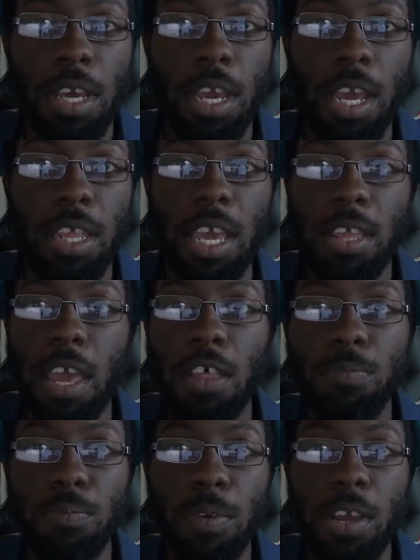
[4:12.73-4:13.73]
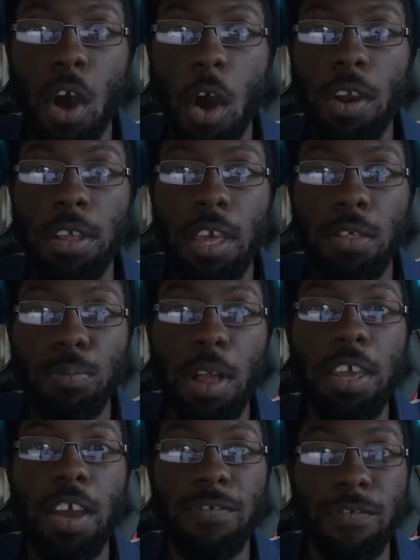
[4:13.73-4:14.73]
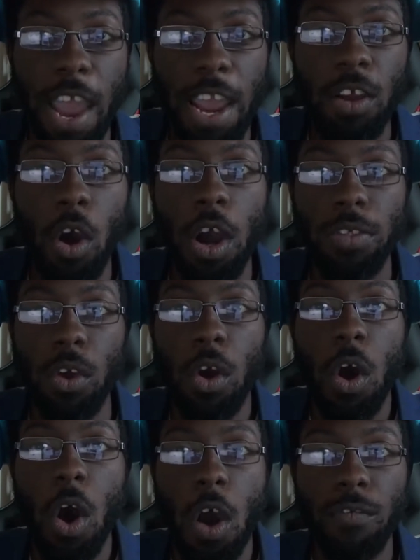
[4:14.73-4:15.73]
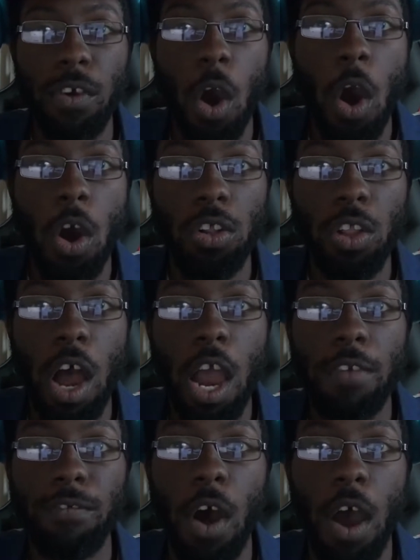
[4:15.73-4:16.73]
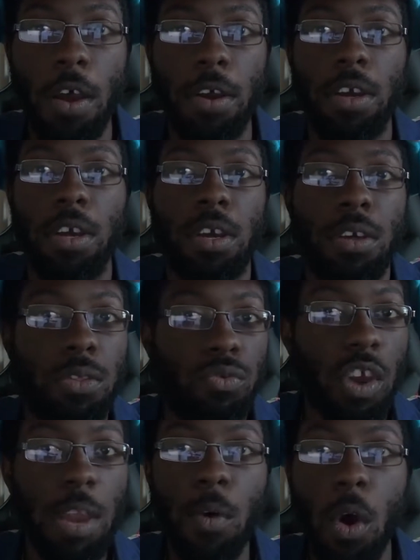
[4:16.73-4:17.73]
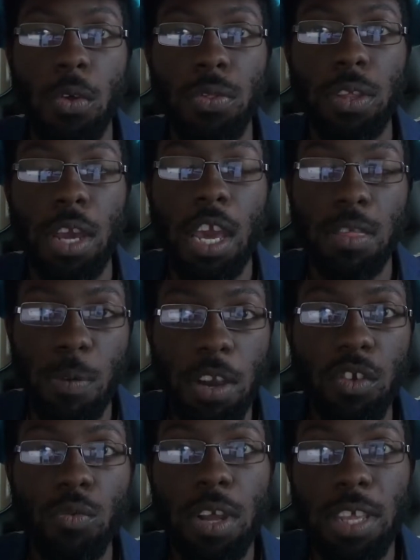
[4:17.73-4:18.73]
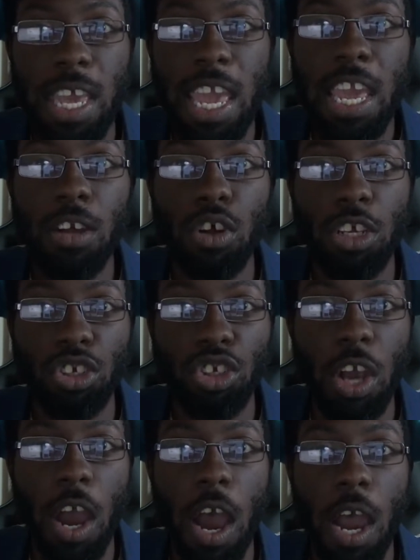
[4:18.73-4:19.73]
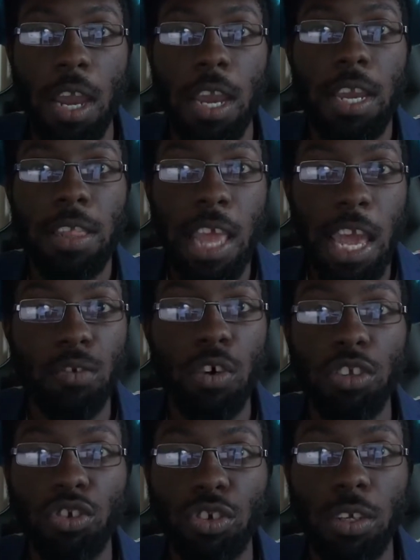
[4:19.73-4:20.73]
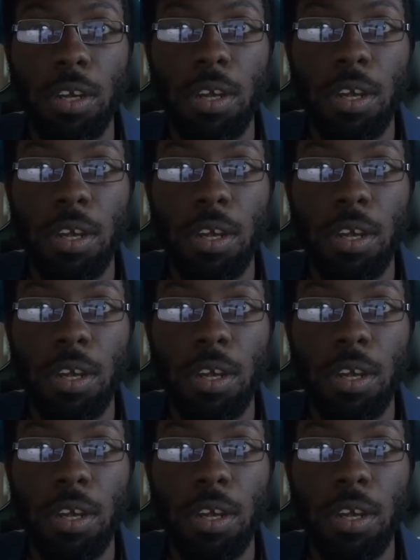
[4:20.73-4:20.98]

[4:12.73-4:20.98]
And already there's plenty of fan art of the Hololive streamers, especially when the English language